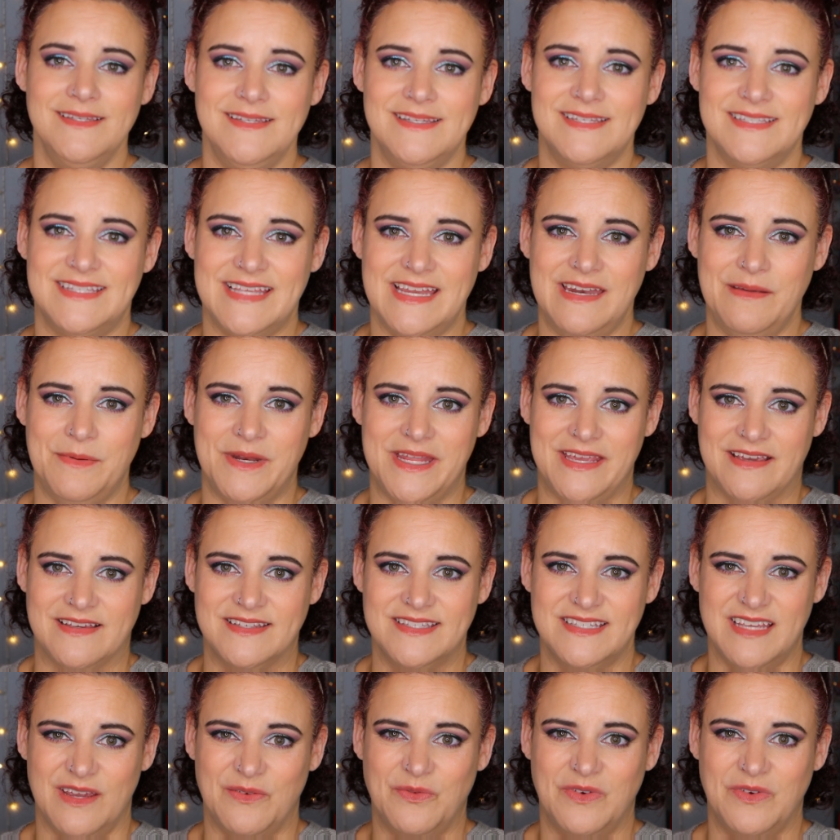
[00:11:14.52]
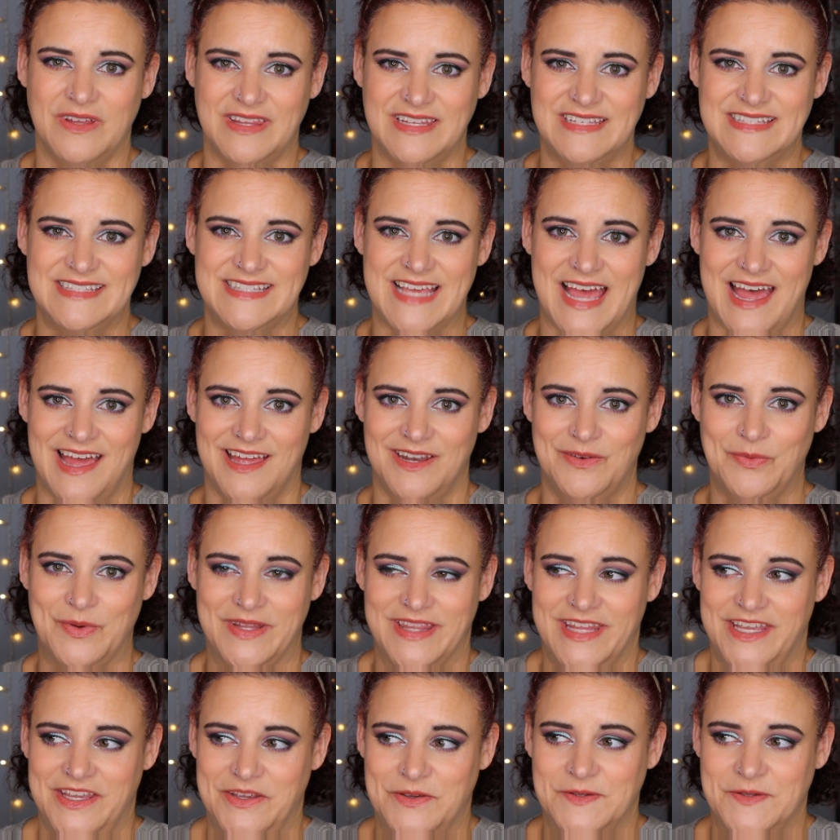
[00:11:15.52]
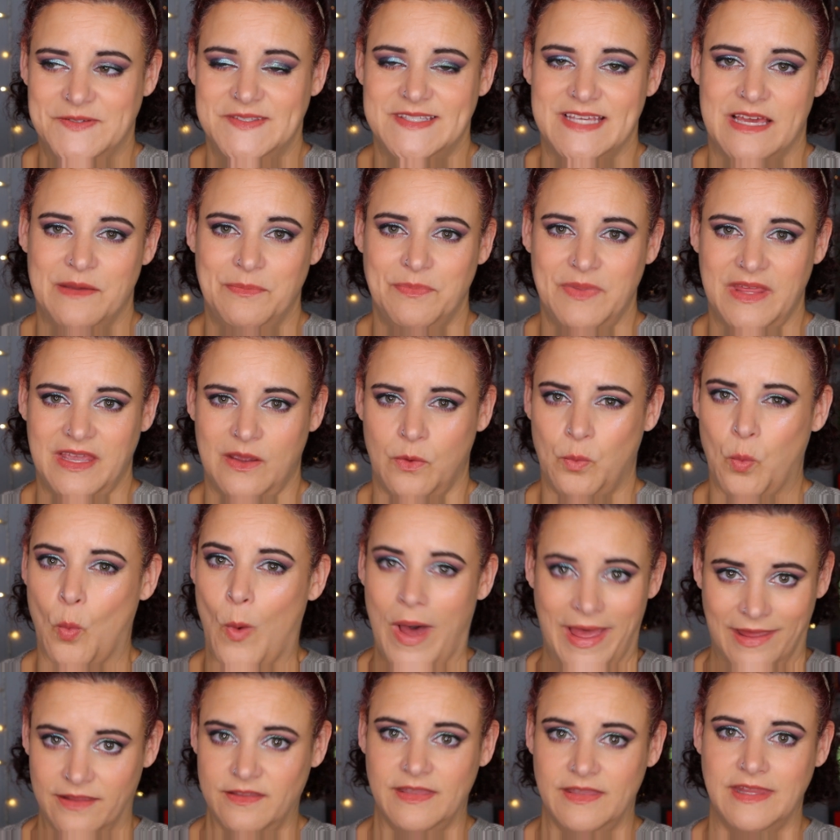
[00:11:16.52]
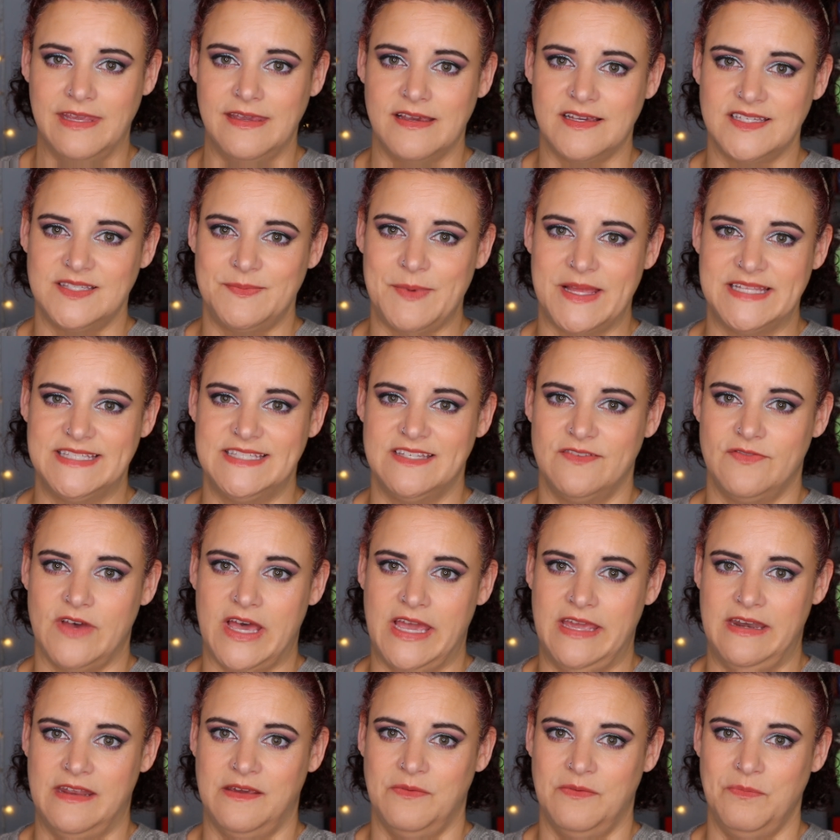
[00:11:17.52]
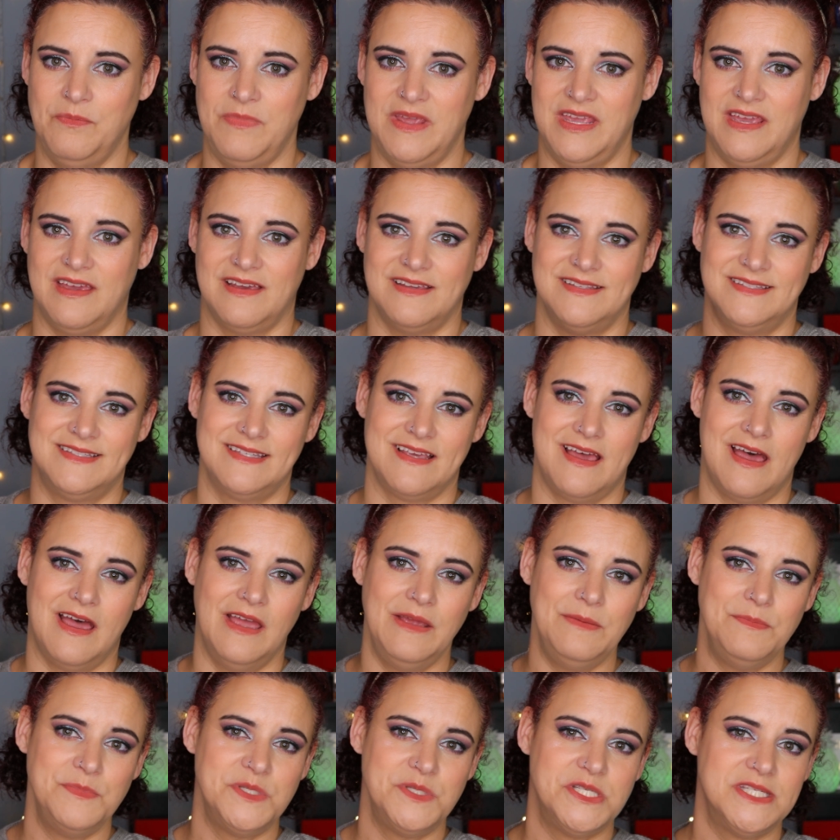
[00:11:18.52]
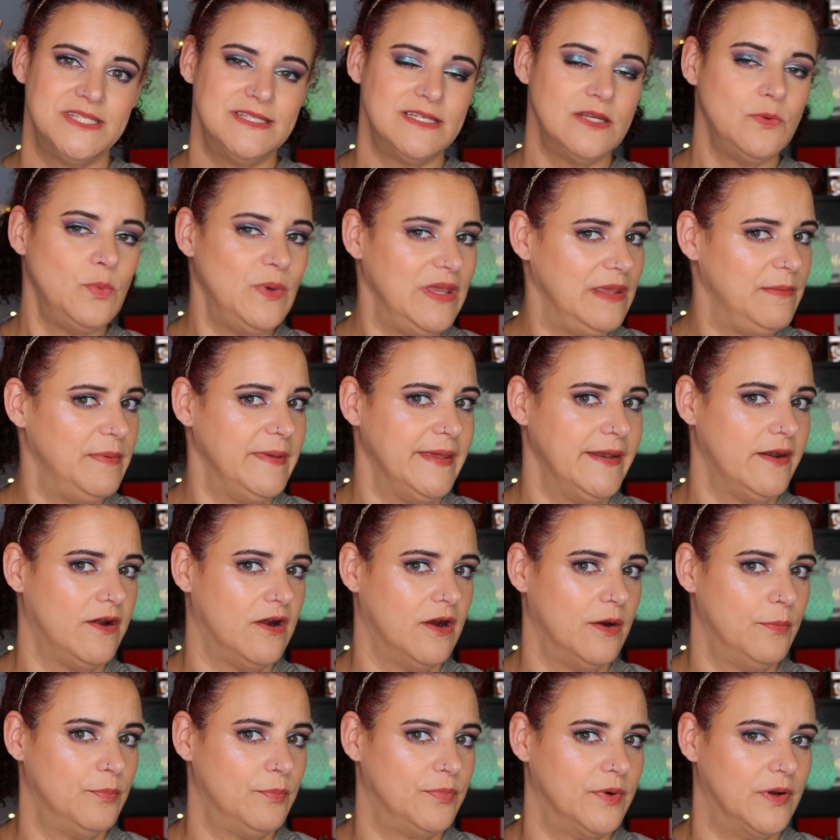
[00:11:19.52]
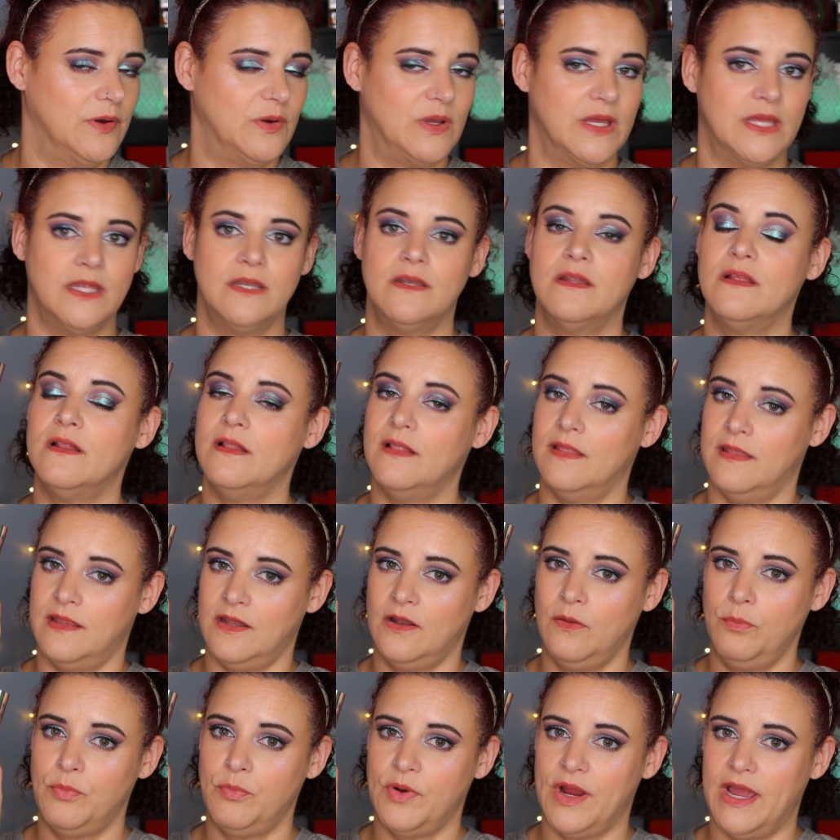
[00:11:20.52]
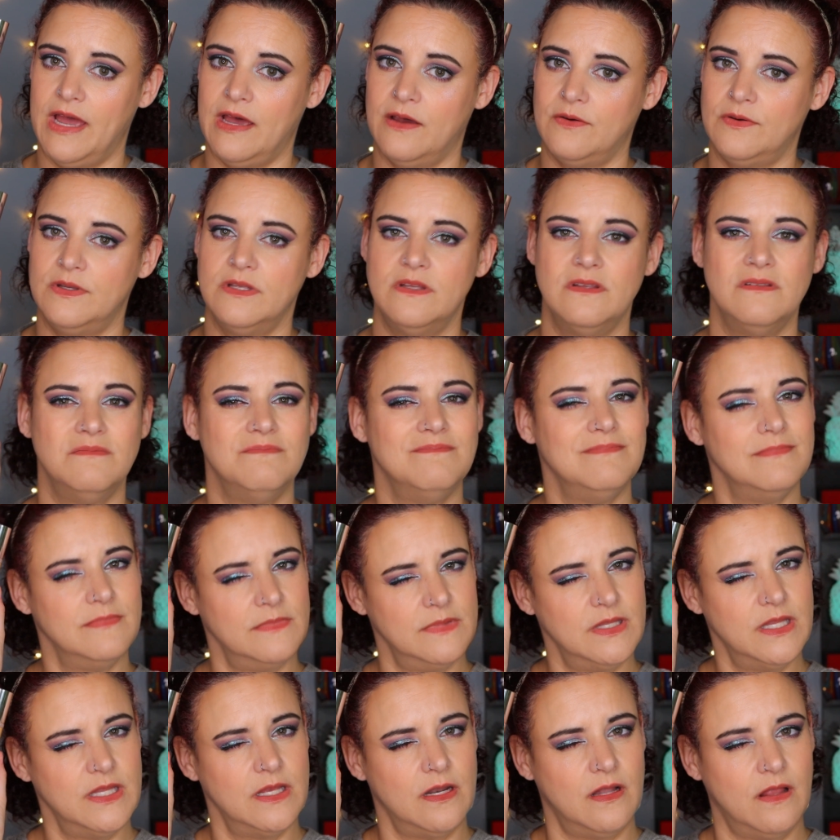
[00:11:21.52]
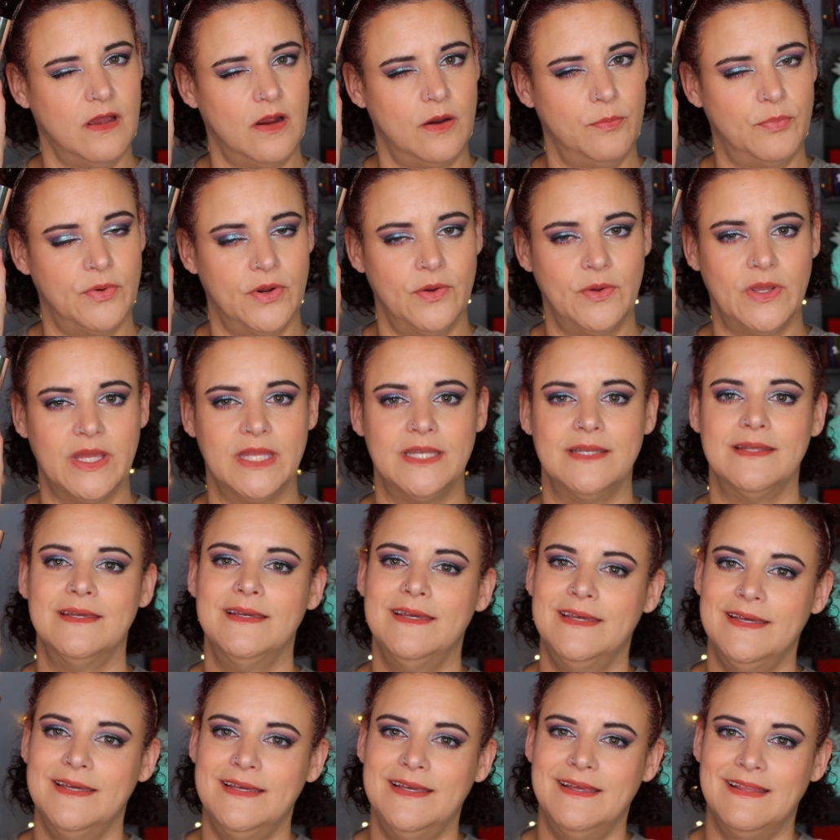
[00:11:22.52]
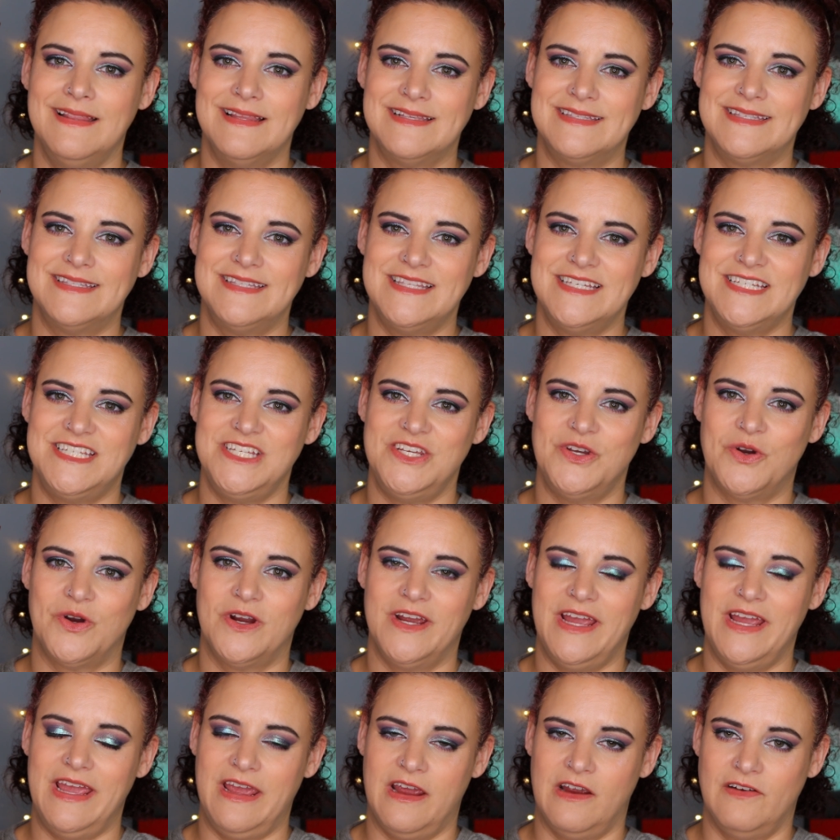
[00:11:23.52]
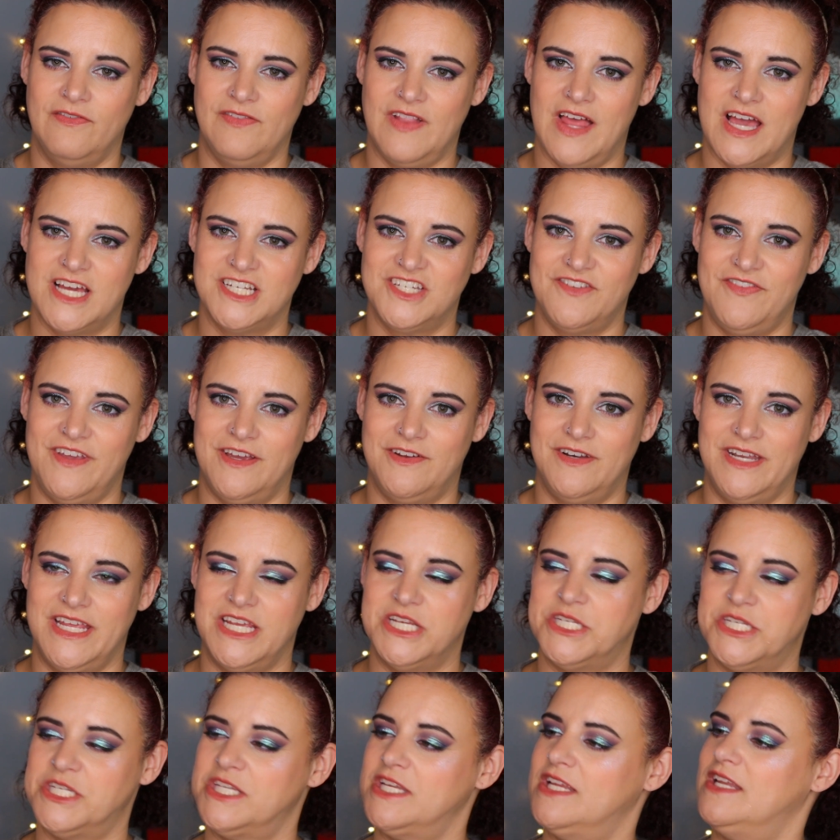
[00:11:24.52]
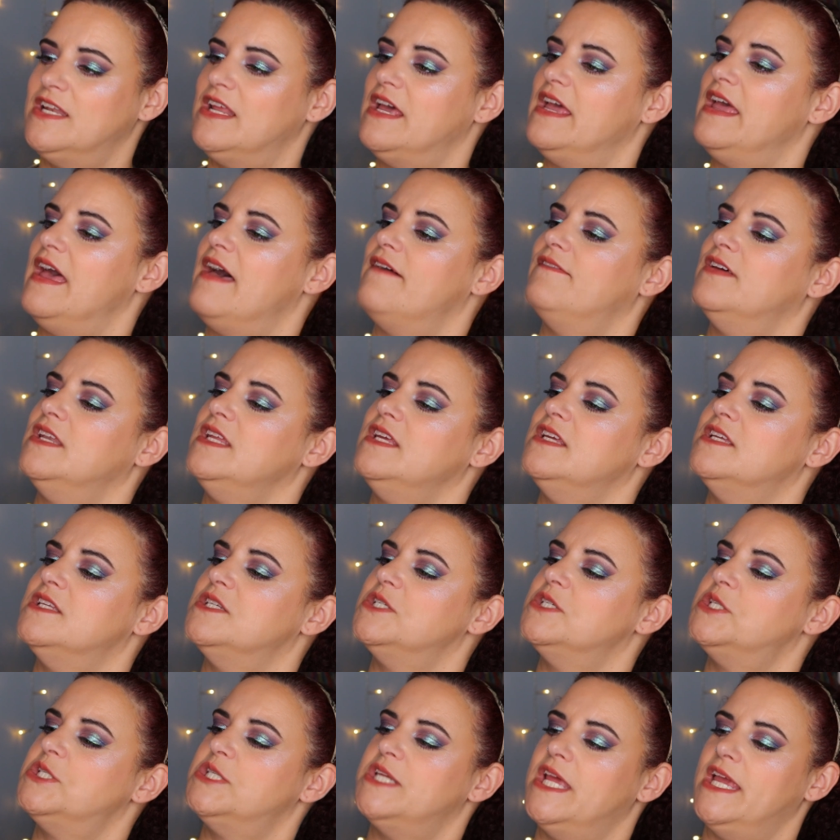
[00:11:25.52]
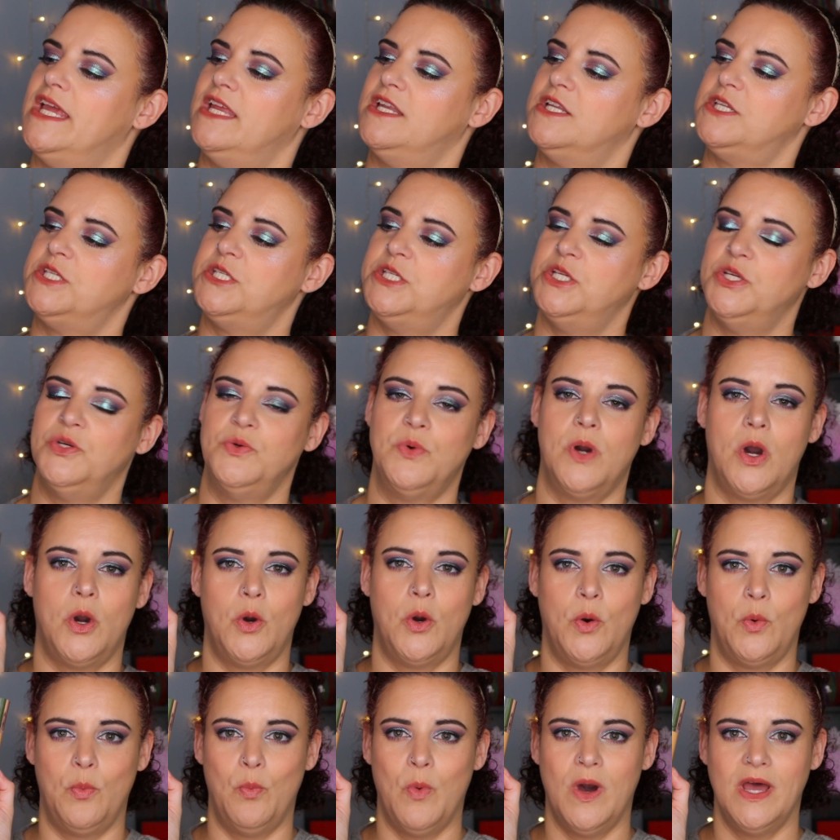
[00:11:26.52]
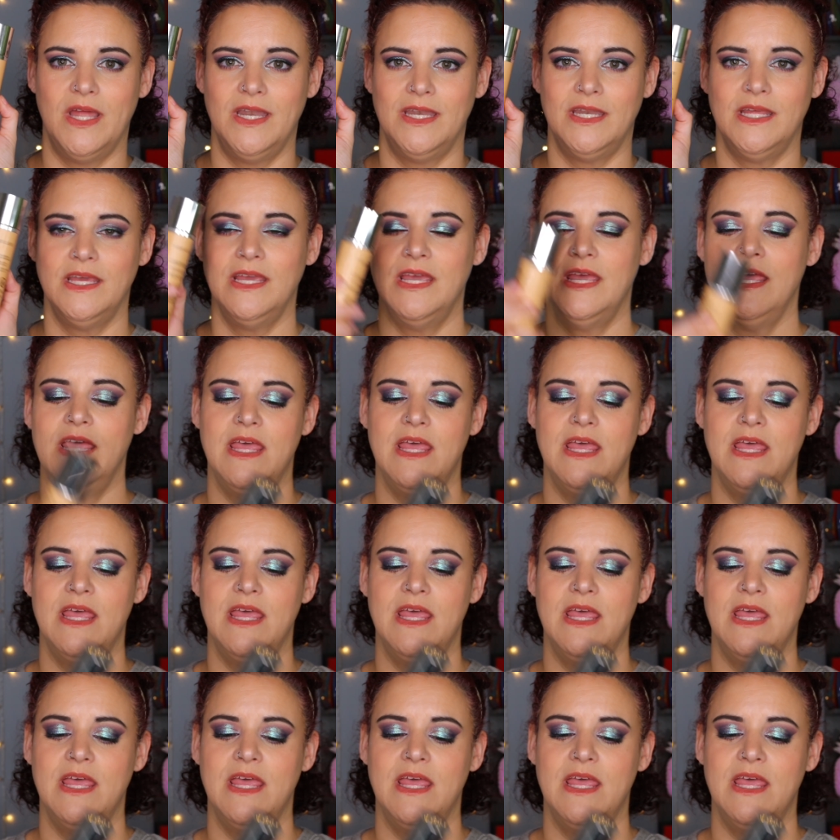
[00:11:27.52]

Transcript: Does anybody else get really sad when they use up like a wildly expensive item? Because I'm just a wee bit heartbroken. Little proud, little heartbroken. This is the Dior Air Flash Foundation. I have it in shade 201.